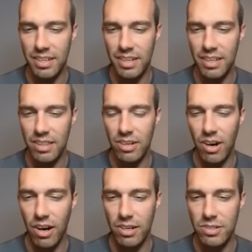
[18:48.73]
there
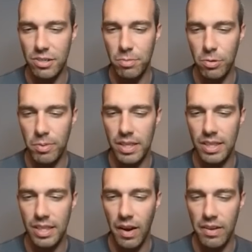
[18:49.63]
are certain
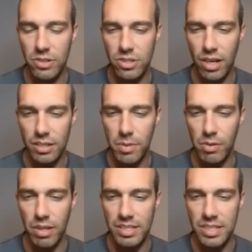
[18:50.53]
Pokemon that I just talked about,
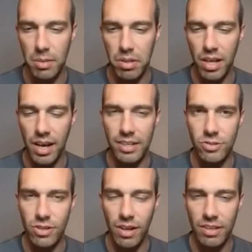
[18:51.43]
like
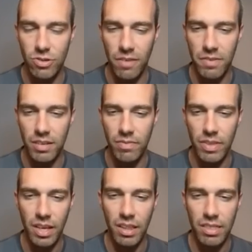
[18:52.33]
Sableye and Trevenant,
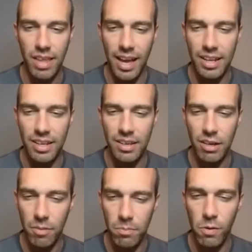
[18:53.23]
that
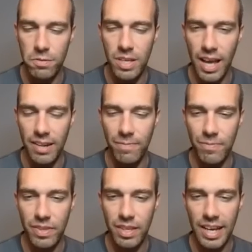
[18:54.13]
moveset
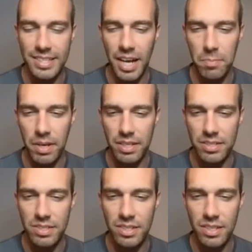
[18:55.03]
and
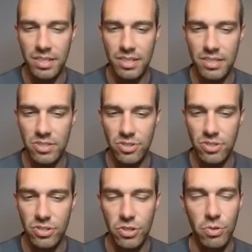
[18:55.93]
typings
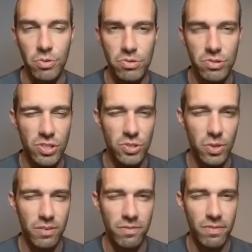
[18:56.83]
do just sort
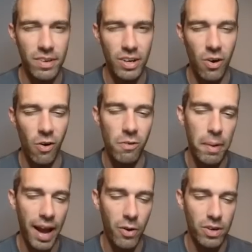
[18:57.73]
of
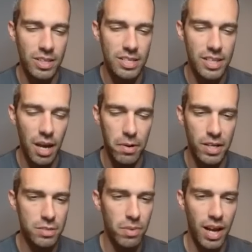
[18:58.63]
overpower these stat
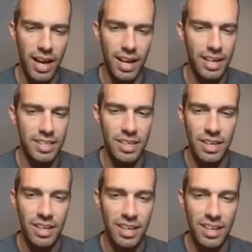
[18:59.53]
products. But I
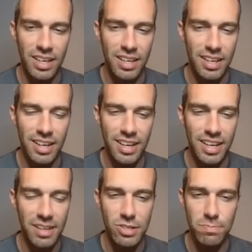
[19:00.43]

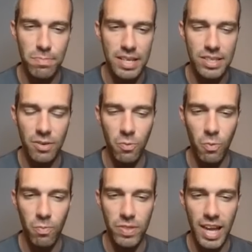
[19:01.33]
again, just based on
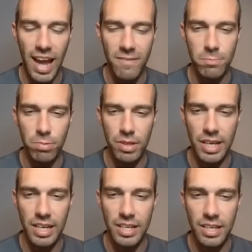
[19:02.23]
having
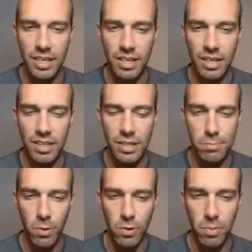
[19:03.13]
played these
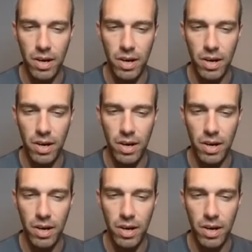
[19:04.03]
Pokemon